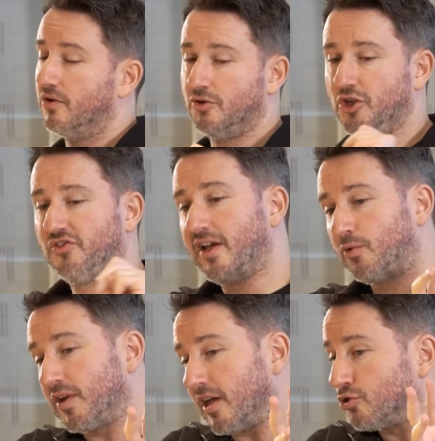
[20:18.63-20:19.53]
just
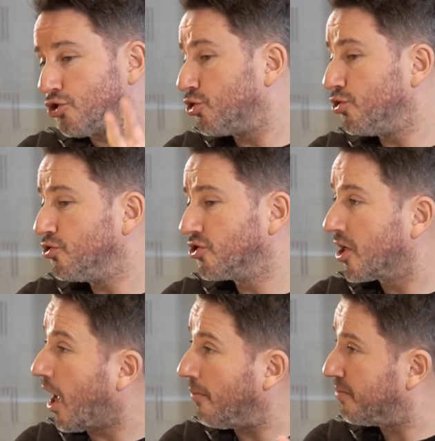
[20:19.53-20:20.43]
like we can choose
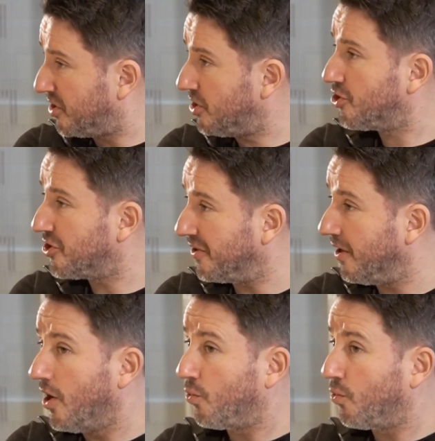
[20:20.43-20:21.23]
competition,